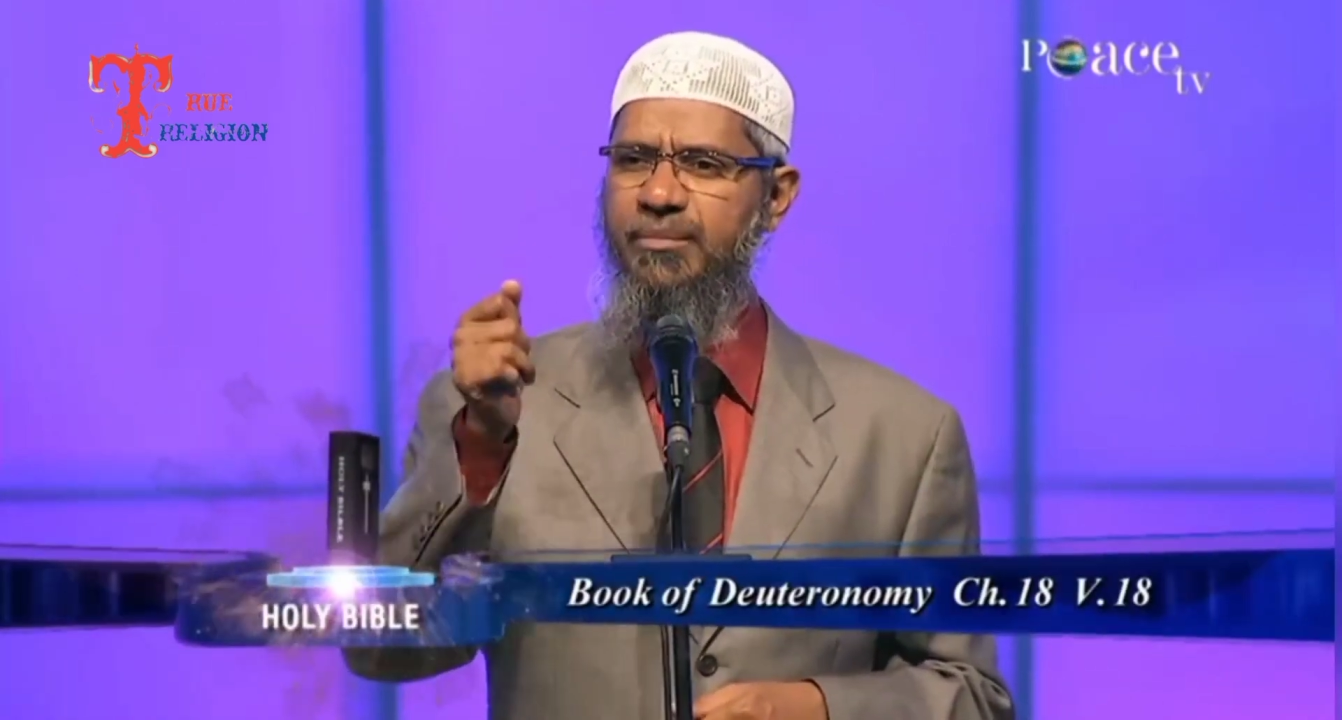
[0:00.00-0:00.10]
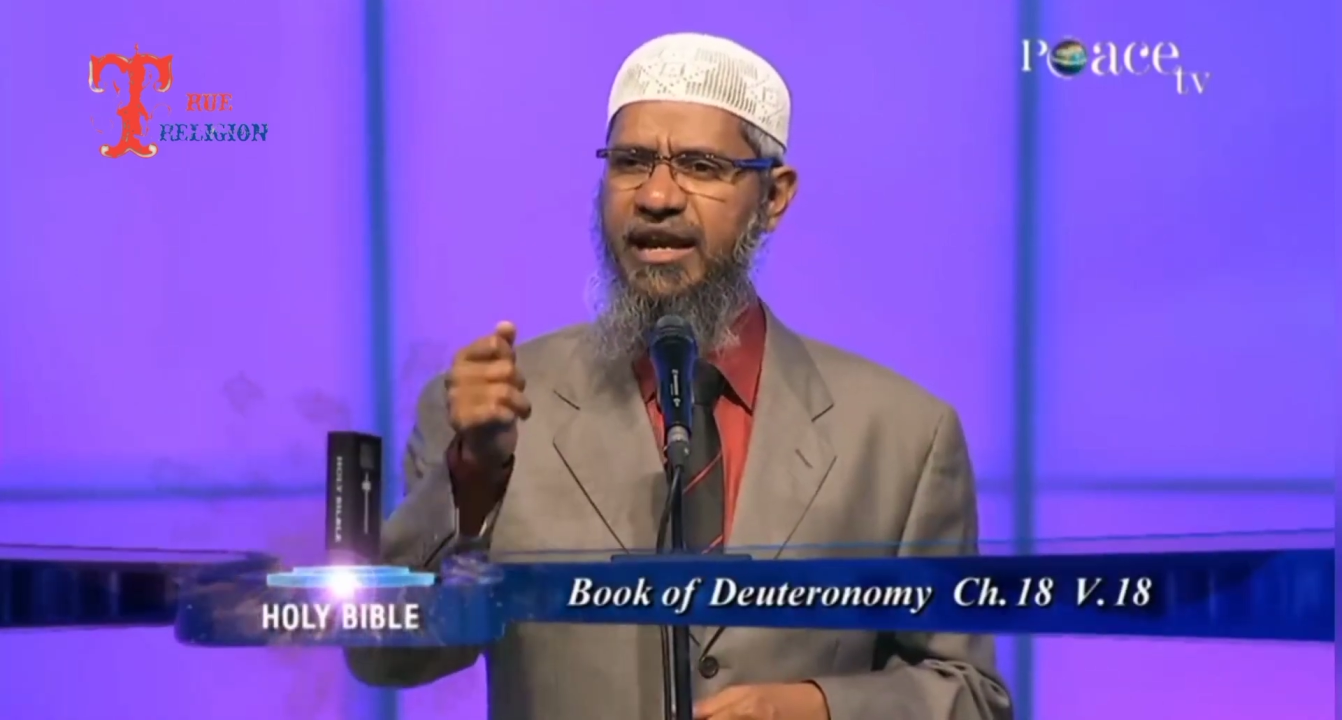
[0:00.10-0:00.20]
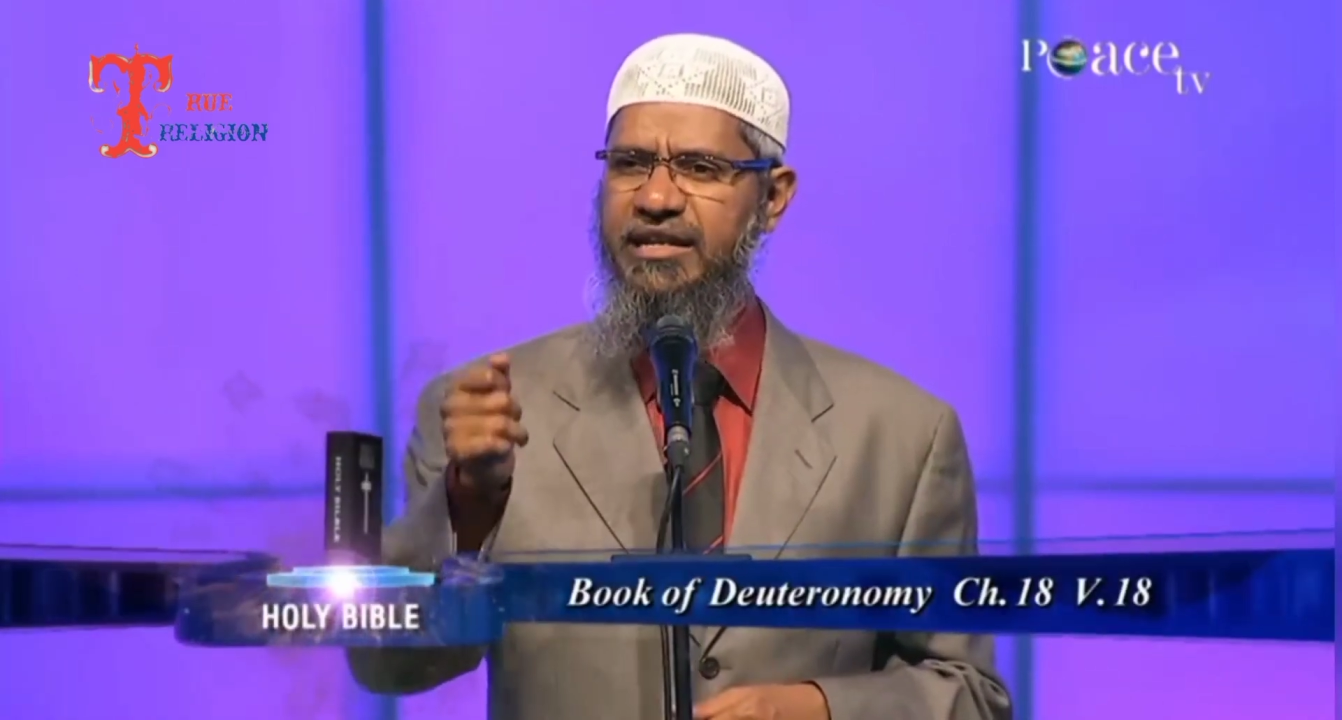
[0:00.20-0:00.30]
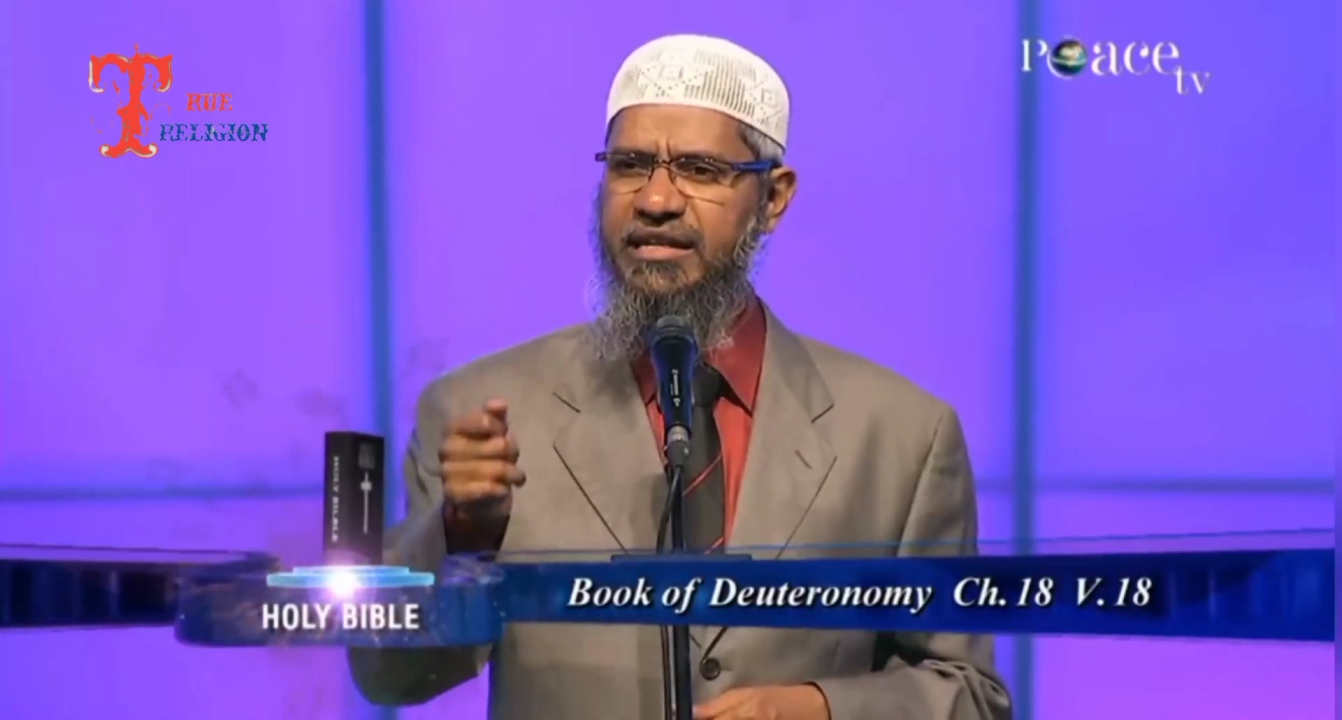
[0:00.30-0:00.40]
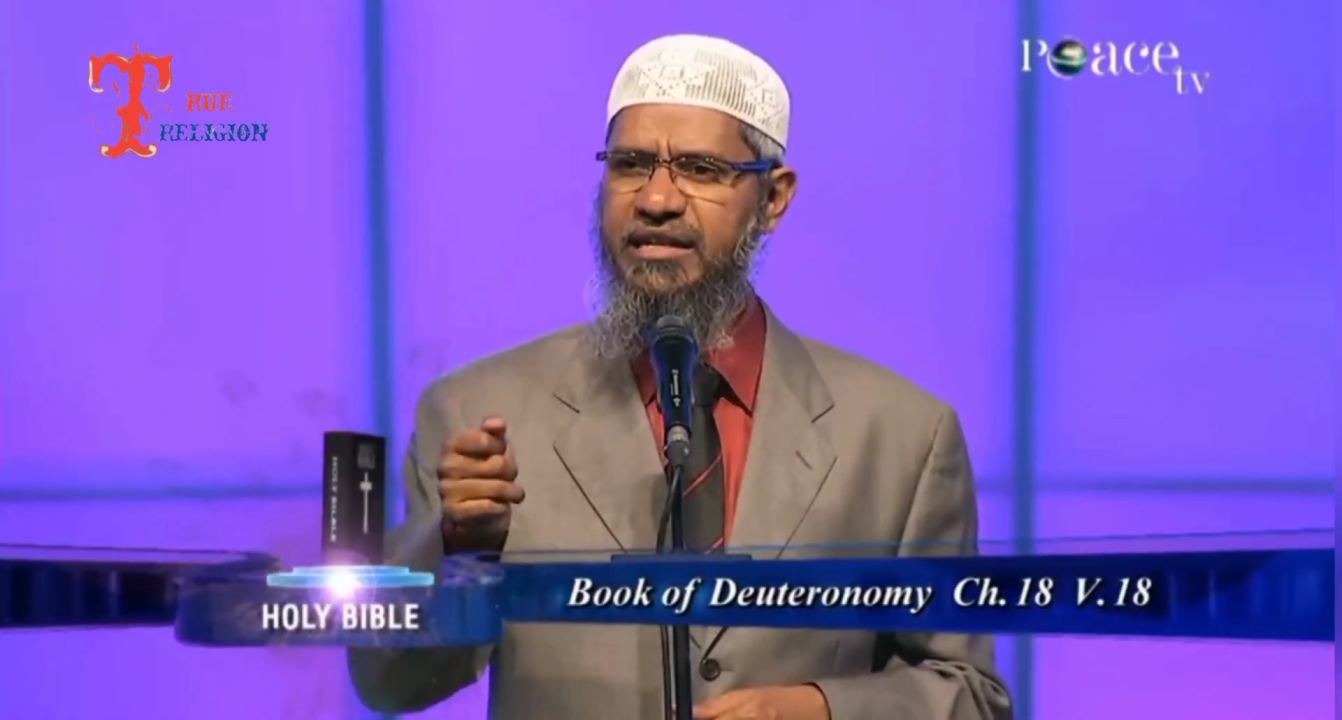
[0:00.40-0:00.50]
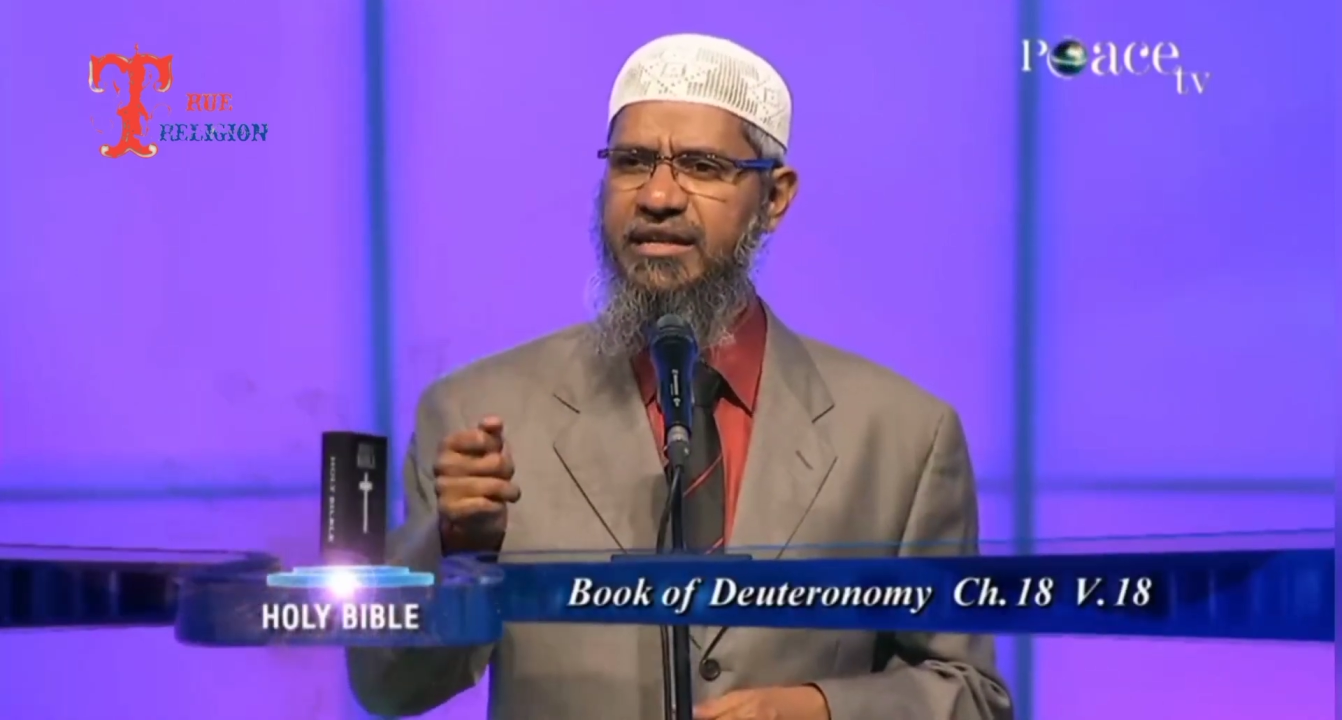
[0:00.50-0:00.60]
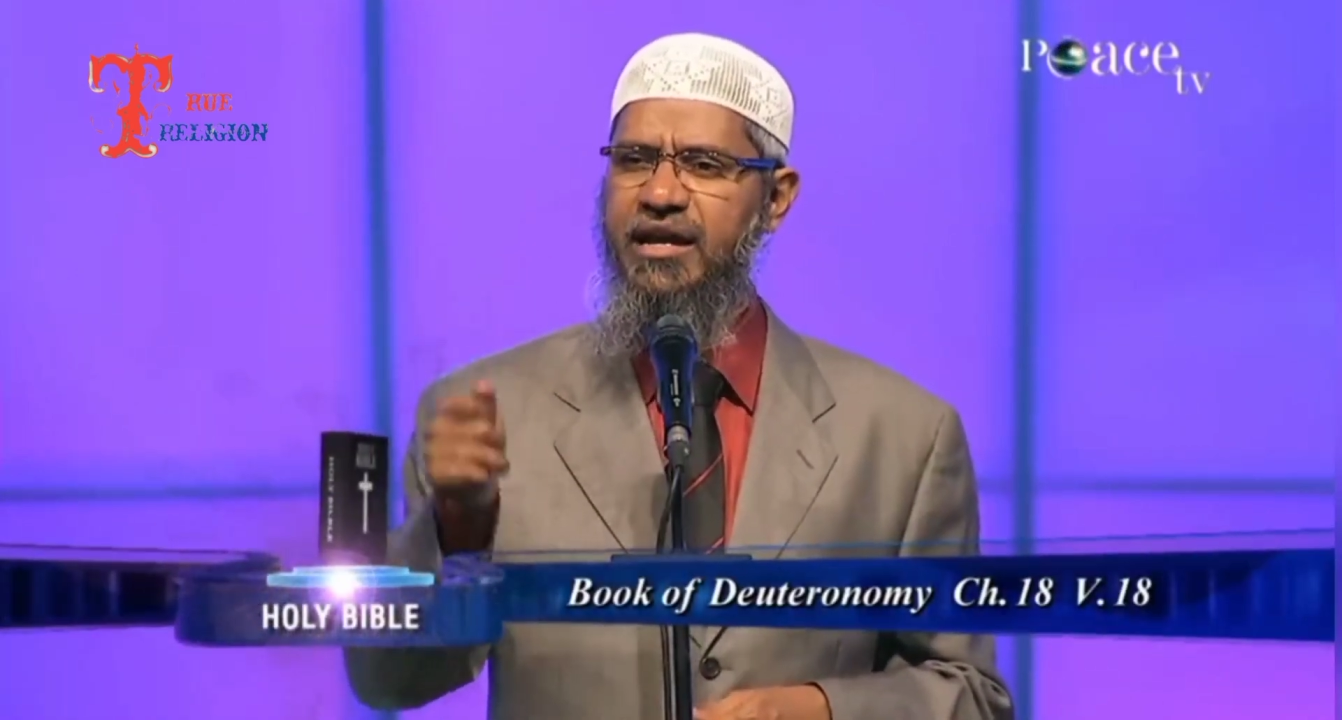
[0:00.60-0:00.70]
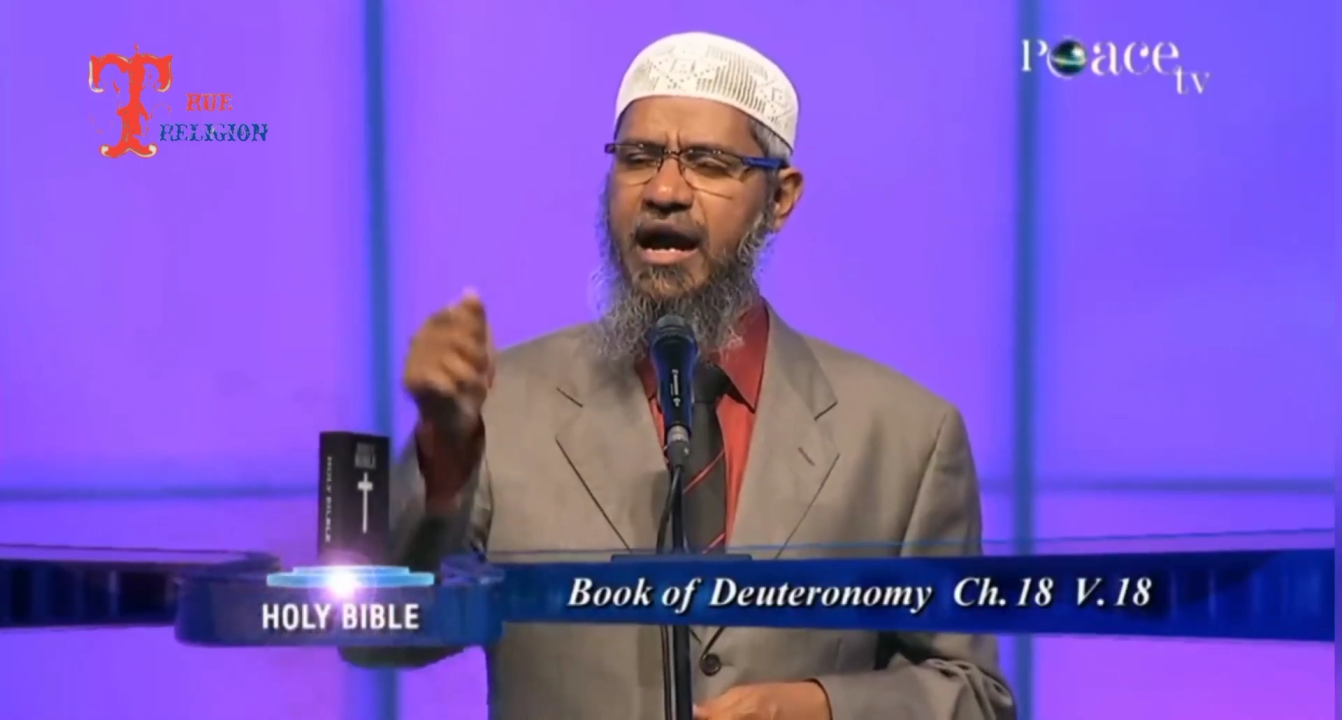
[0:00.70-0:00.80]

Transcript: 18,